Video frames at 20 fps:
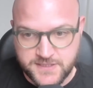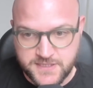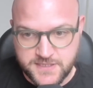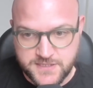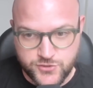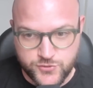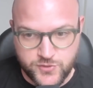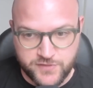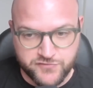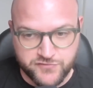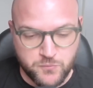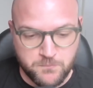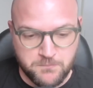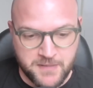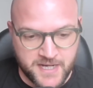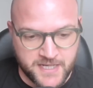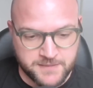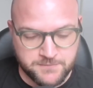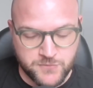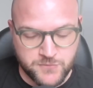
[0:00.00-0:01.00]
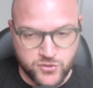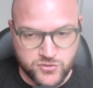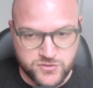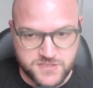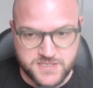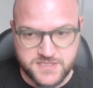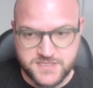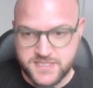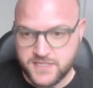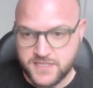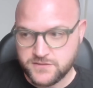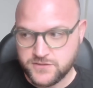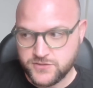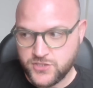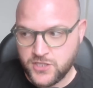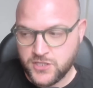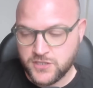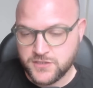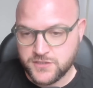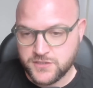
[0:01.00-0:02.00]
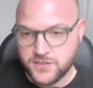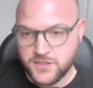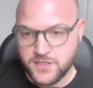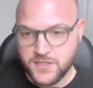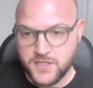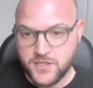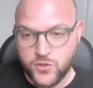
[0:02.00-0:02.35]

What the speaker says: and so you have to buy bonds and sell the dollar.